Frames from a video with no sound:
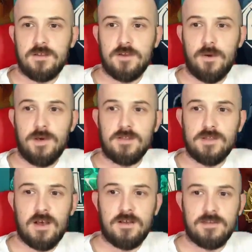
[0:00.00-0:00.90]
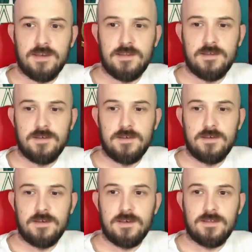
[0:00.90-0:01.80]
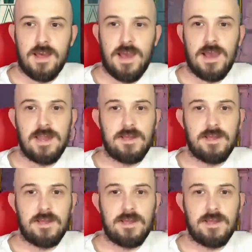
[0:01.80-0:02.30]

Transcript: timer has started is any